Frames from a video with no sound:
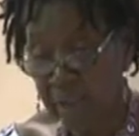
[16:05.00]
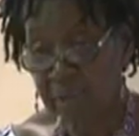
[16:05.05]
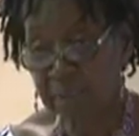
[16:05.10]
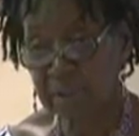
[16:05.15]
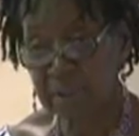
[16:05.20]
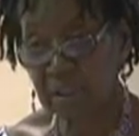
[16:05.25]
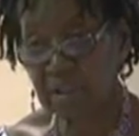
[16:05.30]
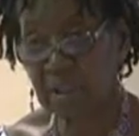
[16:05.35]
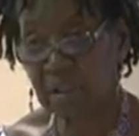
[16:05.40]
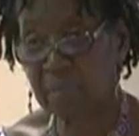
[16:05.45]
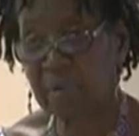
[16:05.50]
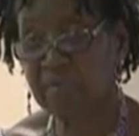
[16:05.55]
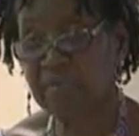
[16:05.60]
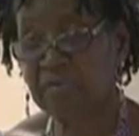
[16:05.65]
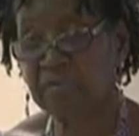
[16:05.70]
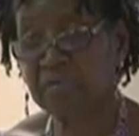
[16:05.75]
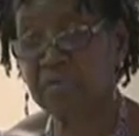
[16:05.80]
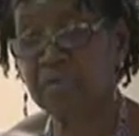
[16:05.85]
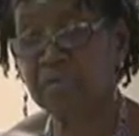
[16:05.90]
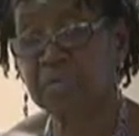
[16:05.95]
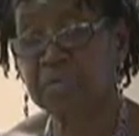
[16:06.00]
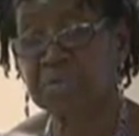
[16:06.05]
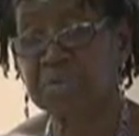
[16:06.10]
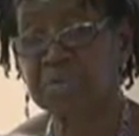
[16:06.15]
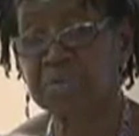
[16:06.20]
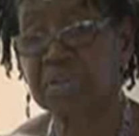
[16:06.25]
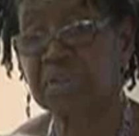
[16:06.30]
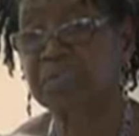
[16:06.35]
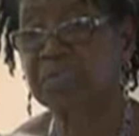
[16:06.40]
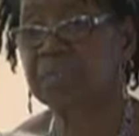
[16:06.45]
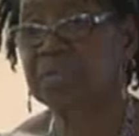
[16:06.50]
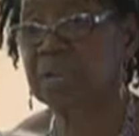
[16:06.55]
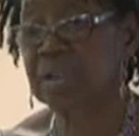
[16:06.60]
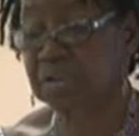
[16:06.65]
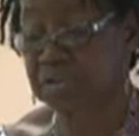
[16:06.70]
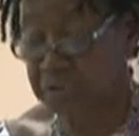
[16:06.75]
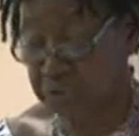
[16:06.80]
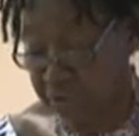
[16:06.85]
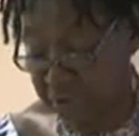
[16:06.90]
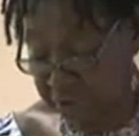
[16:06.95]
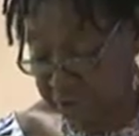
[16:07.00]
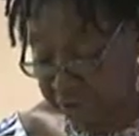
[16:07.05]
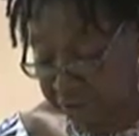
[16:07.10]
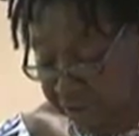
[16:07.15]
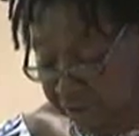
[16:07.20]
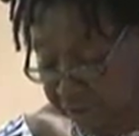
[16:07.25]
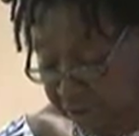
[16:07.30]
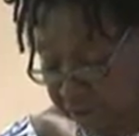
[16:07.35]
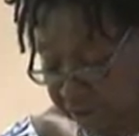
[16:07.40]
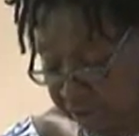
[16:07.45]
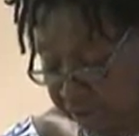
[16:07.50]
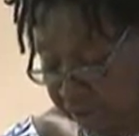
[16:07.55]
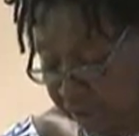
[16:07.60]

But a number of the fruits that we enjoy today,